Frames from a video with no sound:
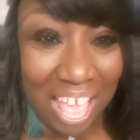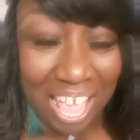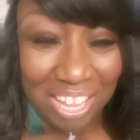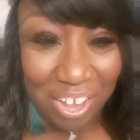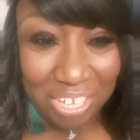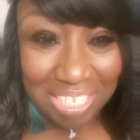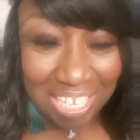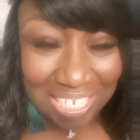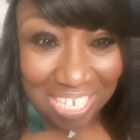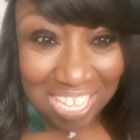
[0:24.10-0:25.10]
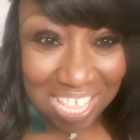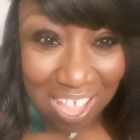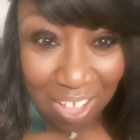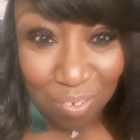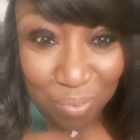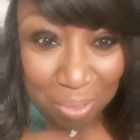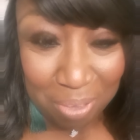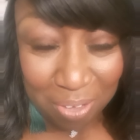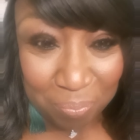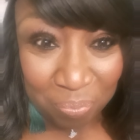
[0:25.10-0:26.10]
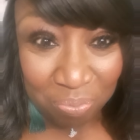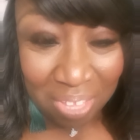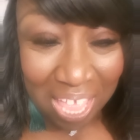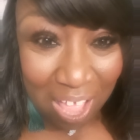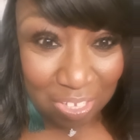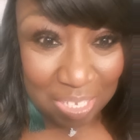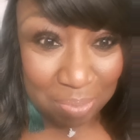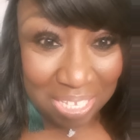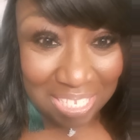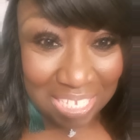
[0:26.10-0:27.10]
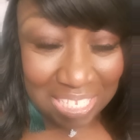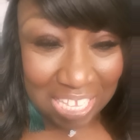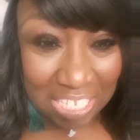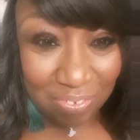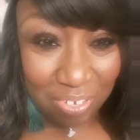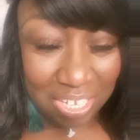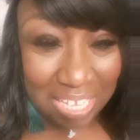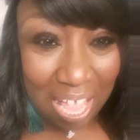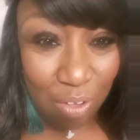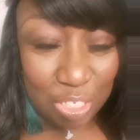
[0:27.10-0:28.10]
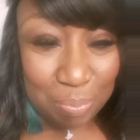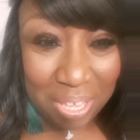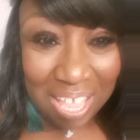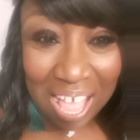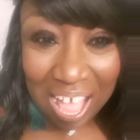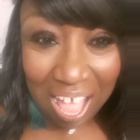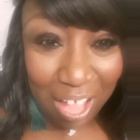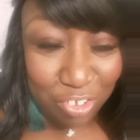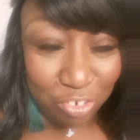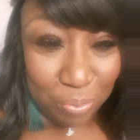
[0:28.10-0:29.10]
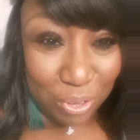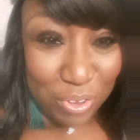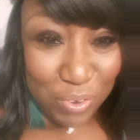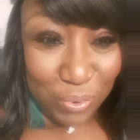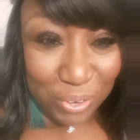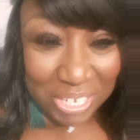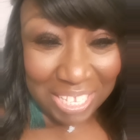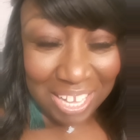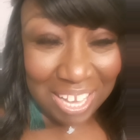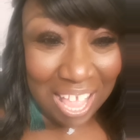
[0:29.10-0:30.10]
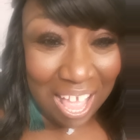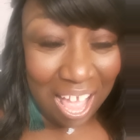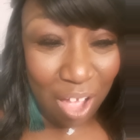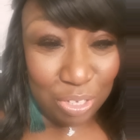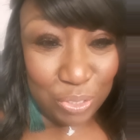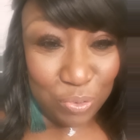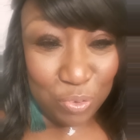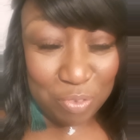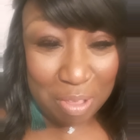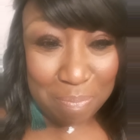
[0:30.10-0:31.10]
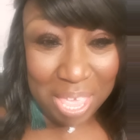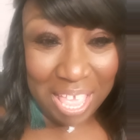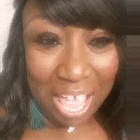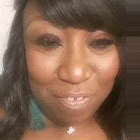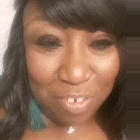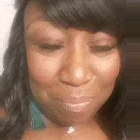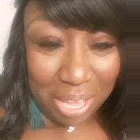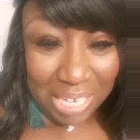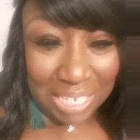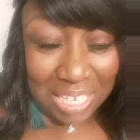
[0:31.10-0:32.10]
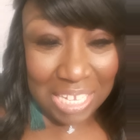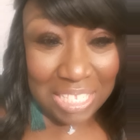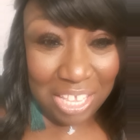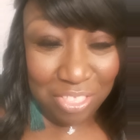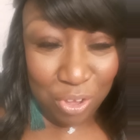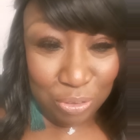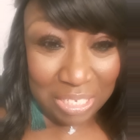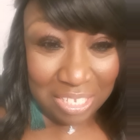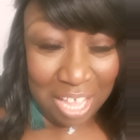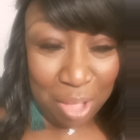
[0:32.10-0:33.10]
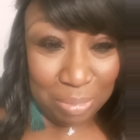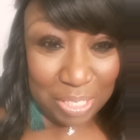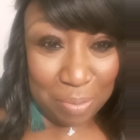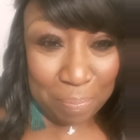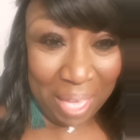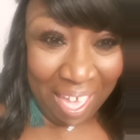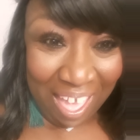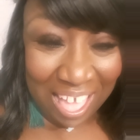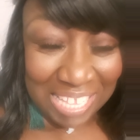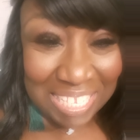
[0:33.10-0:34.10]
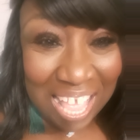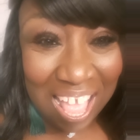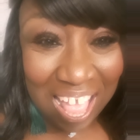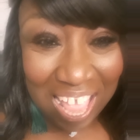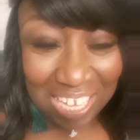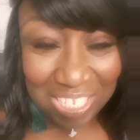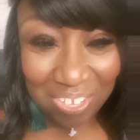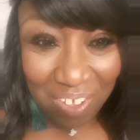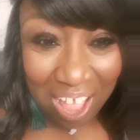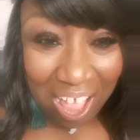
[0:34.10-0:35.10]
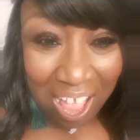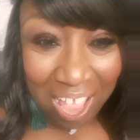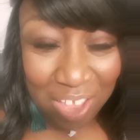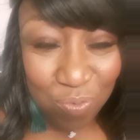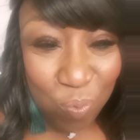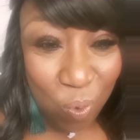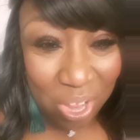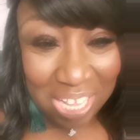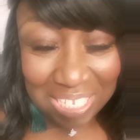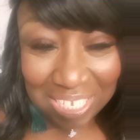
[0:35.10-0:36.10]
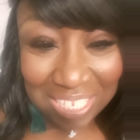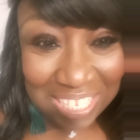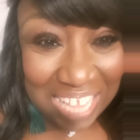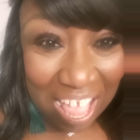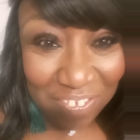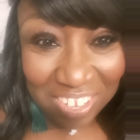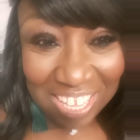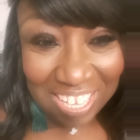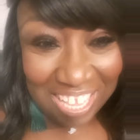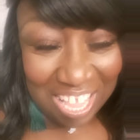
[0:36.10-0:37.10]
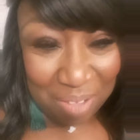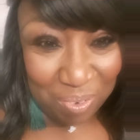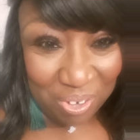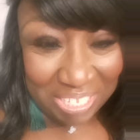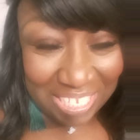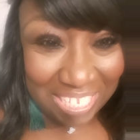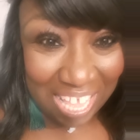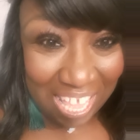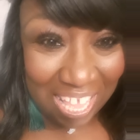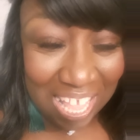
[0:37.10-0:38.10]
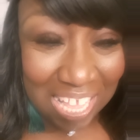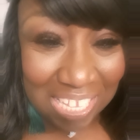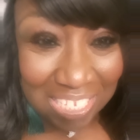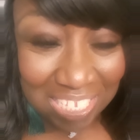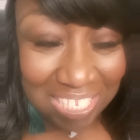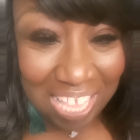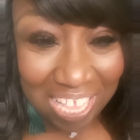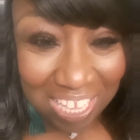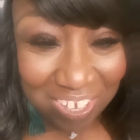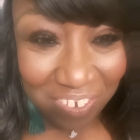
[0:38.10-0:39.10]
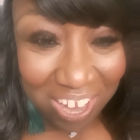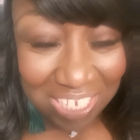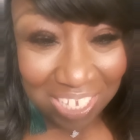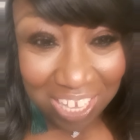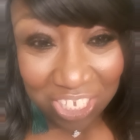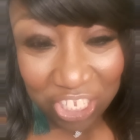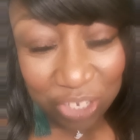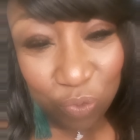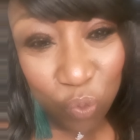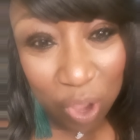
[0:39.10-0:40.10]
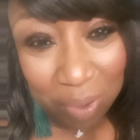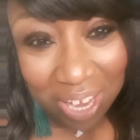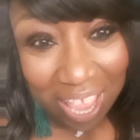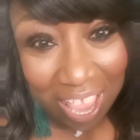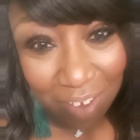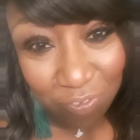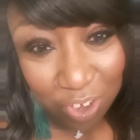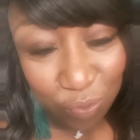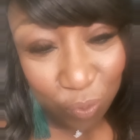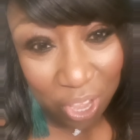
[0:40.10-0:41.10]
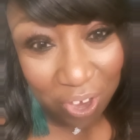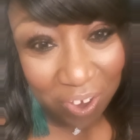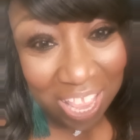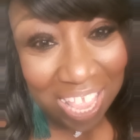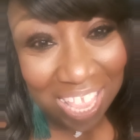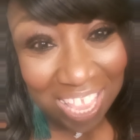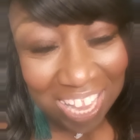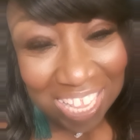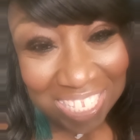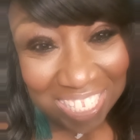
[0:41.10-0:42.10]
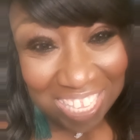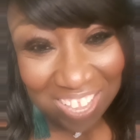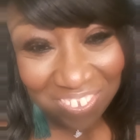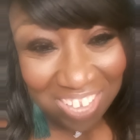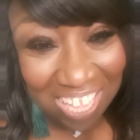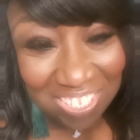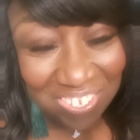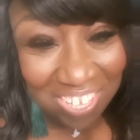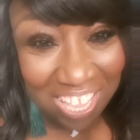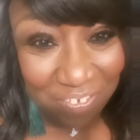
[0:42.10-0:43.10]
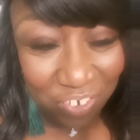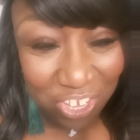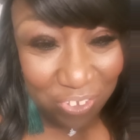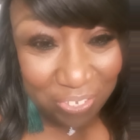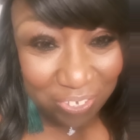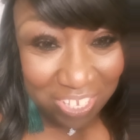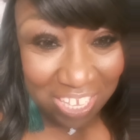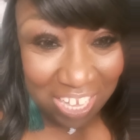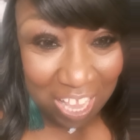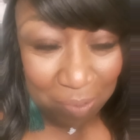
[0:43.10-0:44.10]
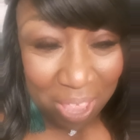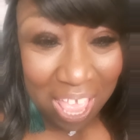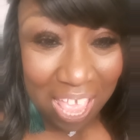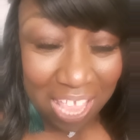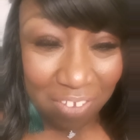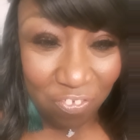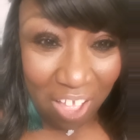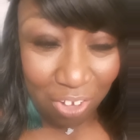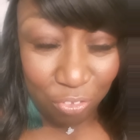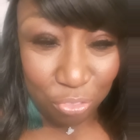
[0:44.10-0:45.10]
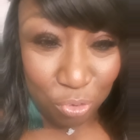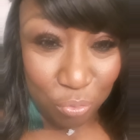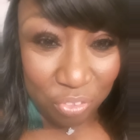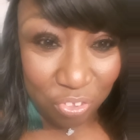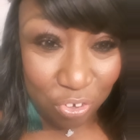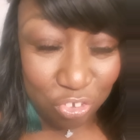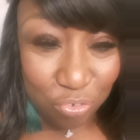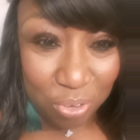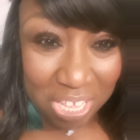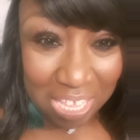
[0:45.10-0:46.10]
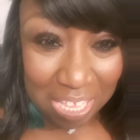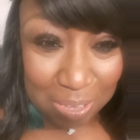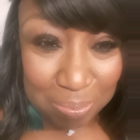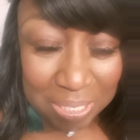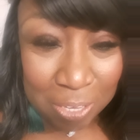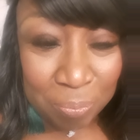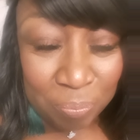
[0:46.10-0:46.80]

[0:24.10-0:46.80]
and are teaching young women how to be successful and how to be entrepreneurs and how to make affirmations and see those come to pass. And so I wanted to definitely come on today to say congratulations to women everywhere. It is still not too late for you to get up and follow through with your dreams